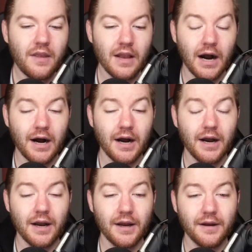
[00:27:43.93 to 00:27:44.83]

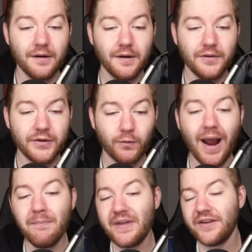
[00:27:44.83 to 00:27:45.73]
Uh, to
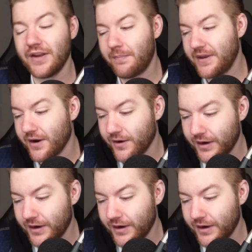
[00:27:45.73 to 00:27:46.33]
wrap things up here,